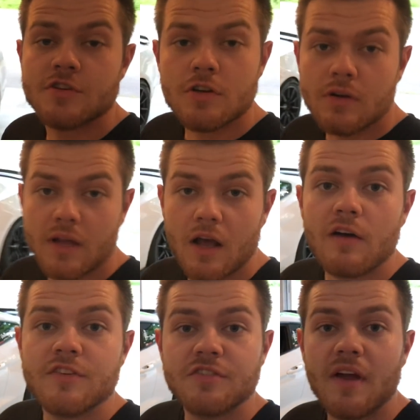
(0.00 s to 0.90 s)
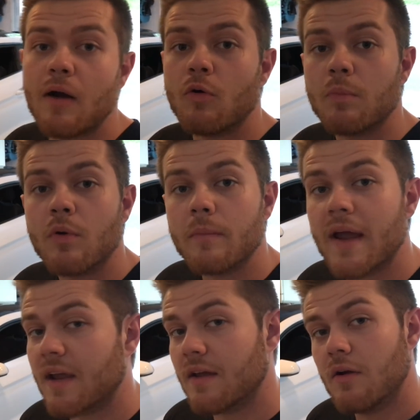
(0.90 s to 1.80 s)
soon. Obviously I'll report
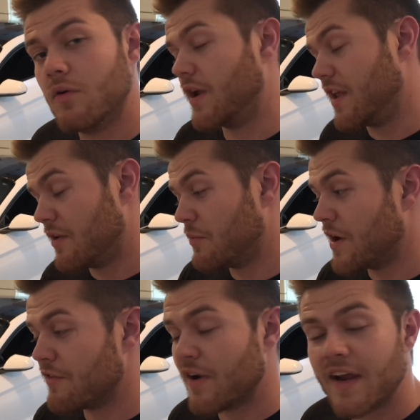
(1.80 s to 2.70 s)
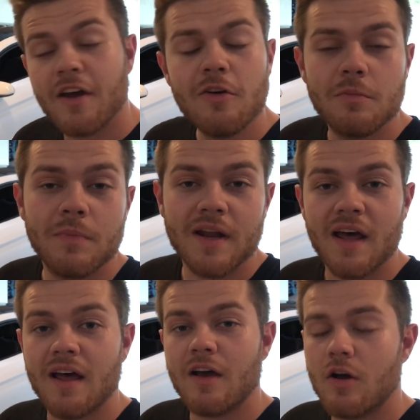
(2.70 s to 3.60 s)
back again whenever I go,
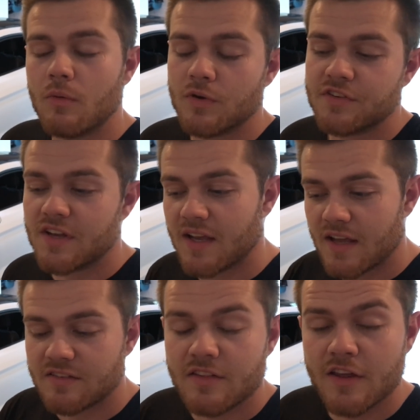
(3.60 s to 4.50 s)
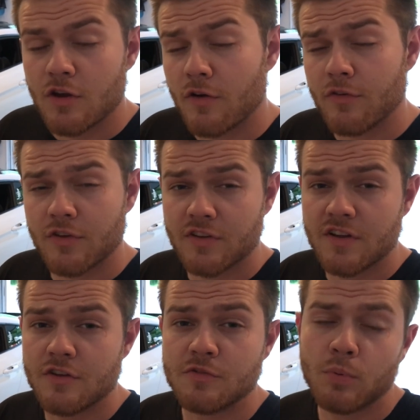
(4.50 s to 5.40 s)
but once again, guys, thank you all for the
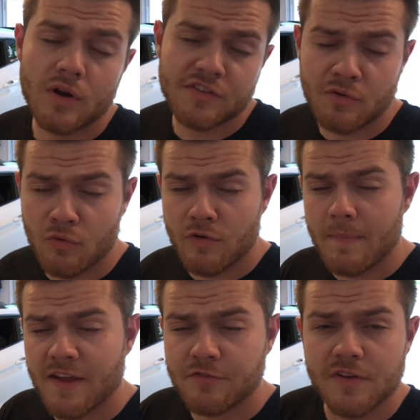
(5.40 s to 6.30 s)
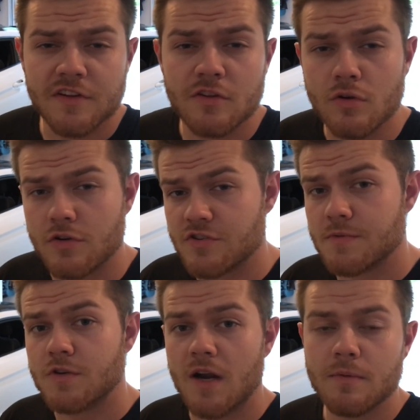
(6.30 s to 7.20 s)
continued support. I've seen where we passed 5,200
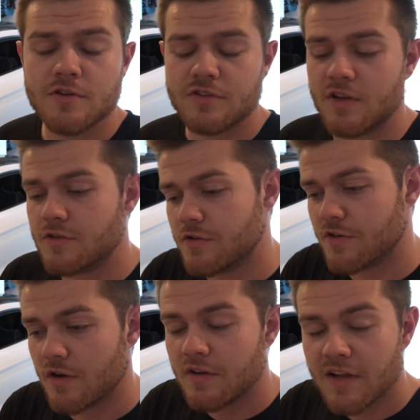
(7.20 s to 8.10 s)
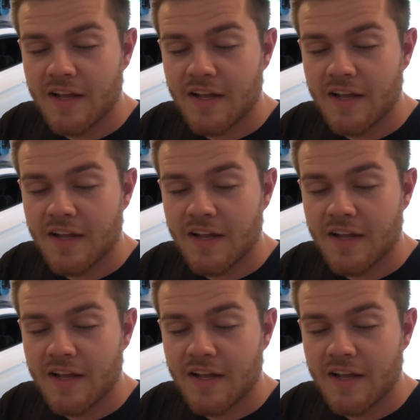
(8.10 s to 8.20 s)
subscribers, so that's, you know,